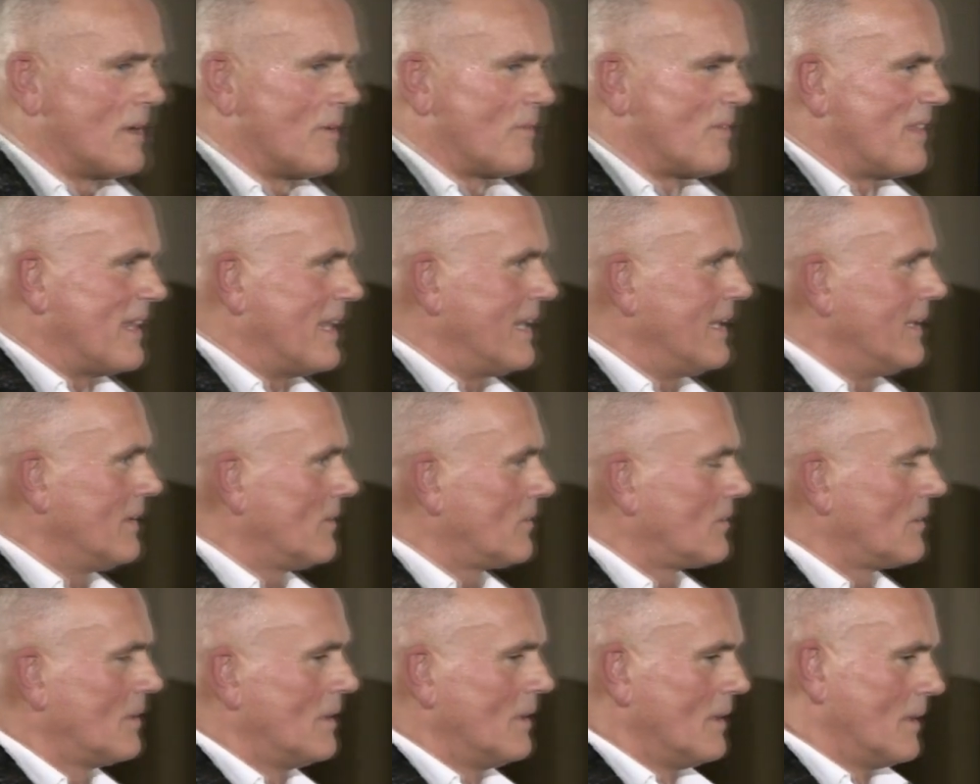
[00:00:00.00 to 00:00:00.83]
of
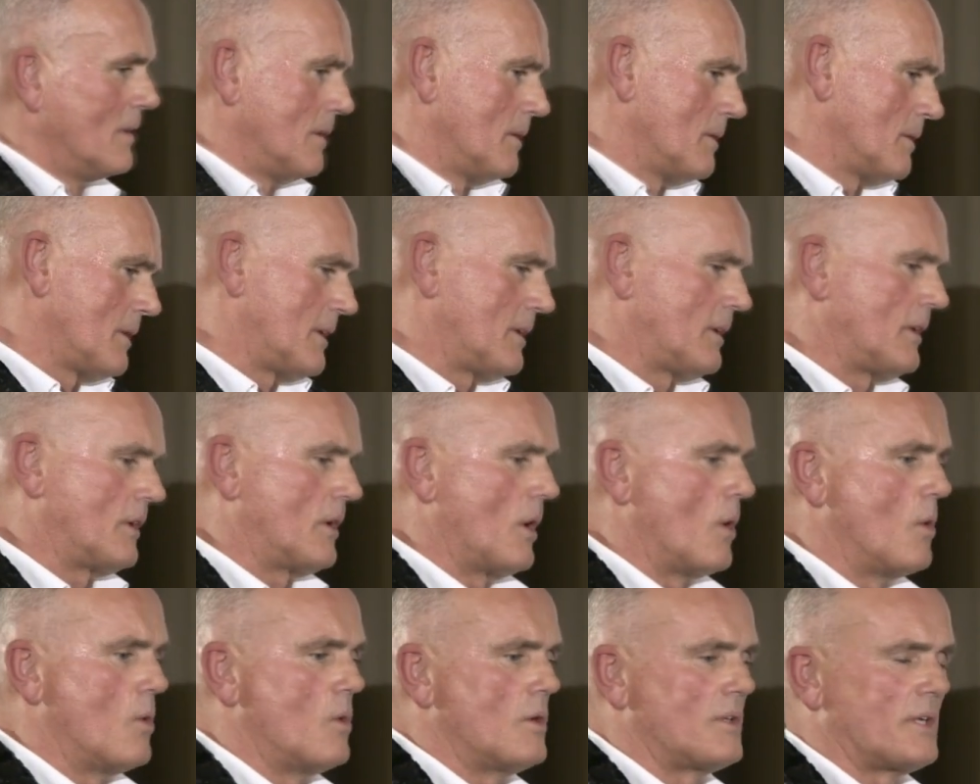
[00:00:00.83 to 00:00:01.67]
these,
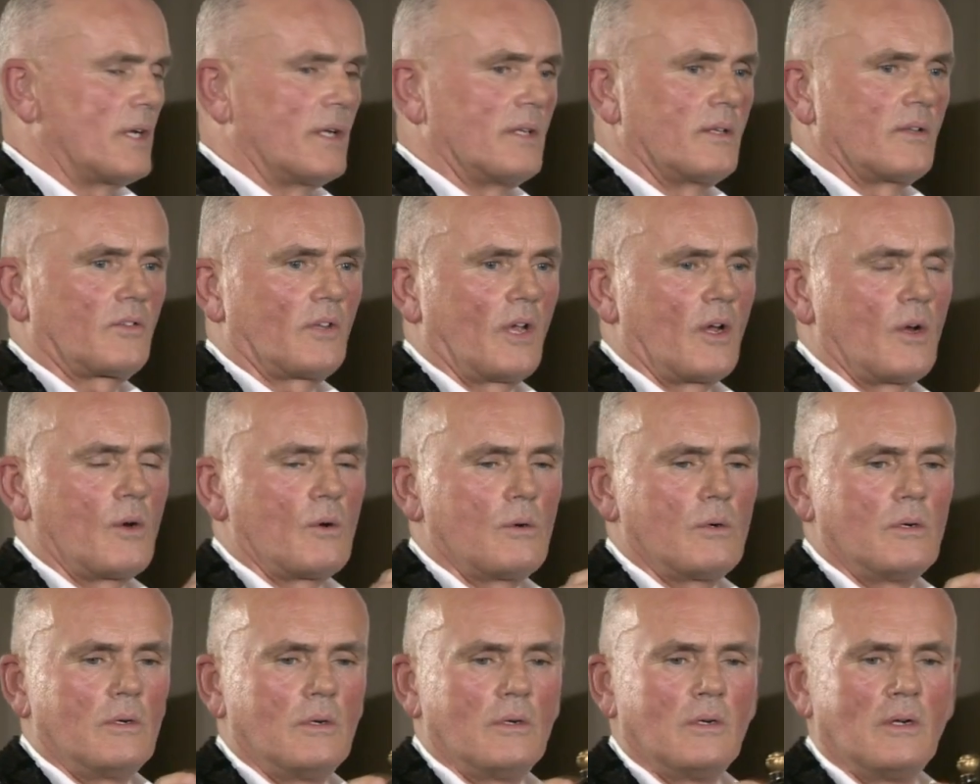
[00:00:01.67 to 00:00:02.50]
golden,
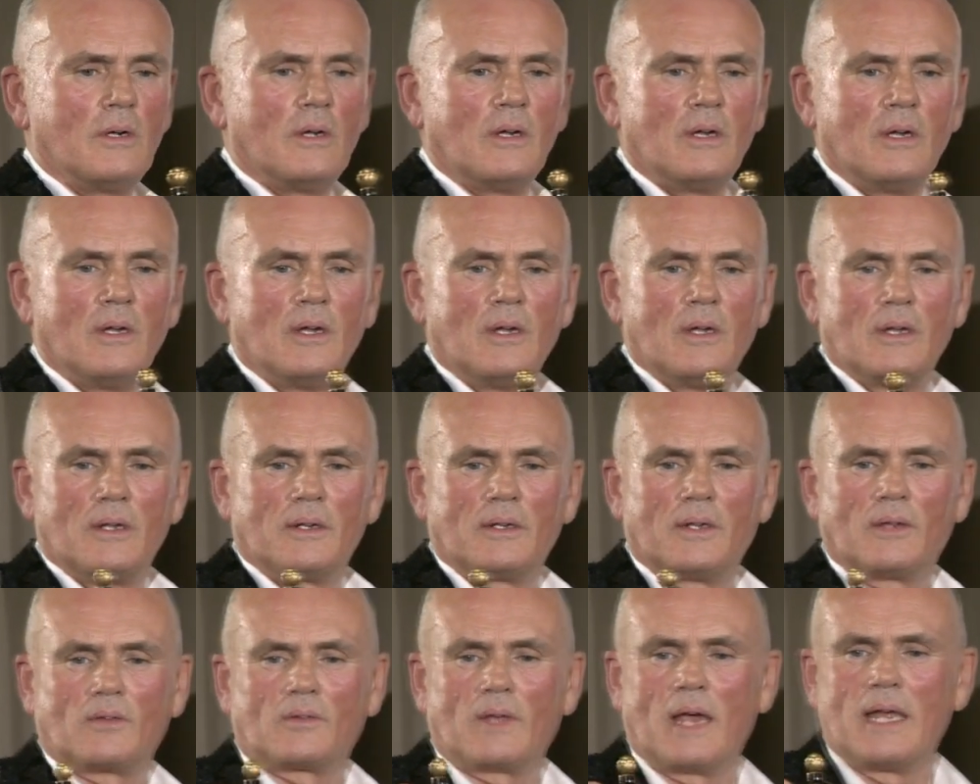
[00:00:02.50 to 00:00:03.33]
so
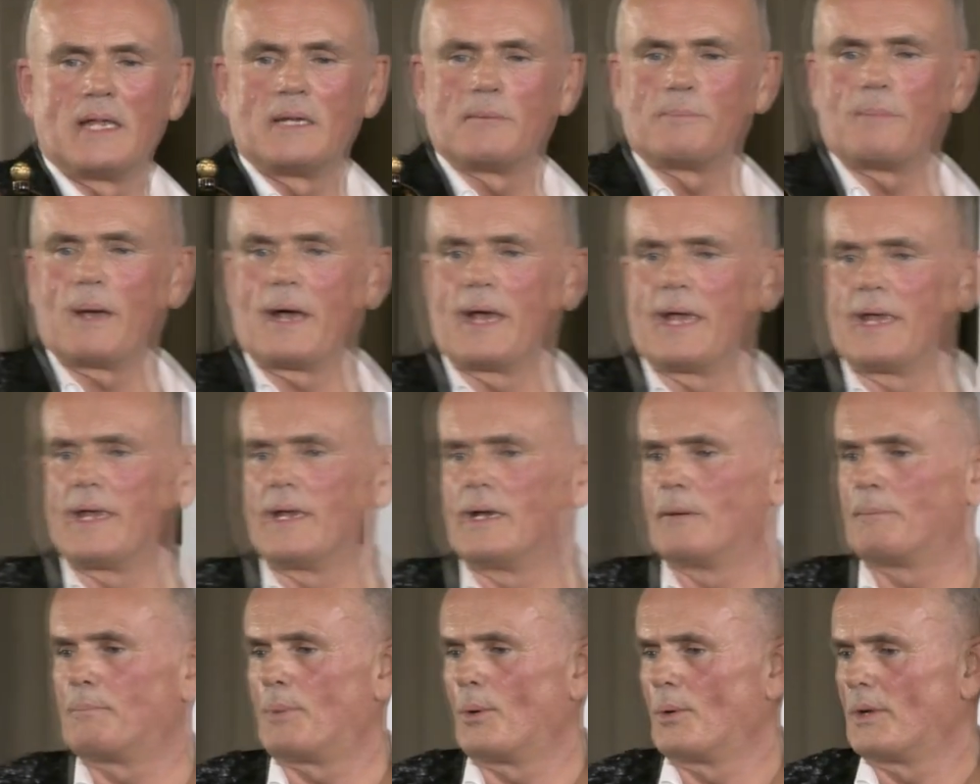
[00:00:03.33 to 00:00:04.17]
designed by
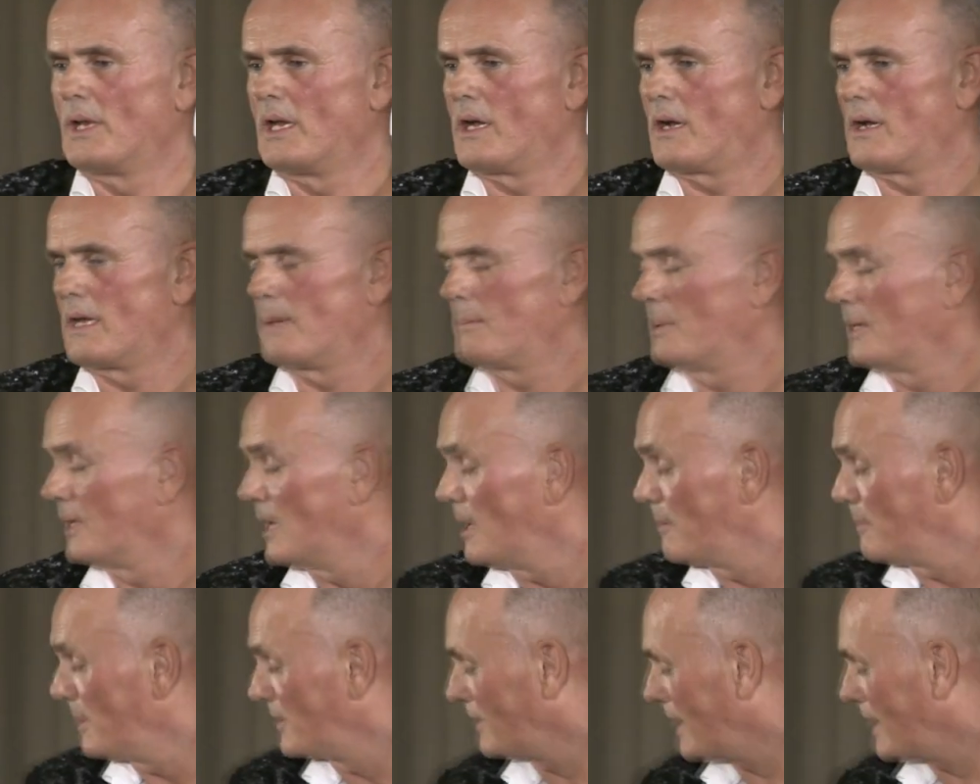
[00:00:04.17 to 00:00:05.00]
uh, Pauli Rebenam and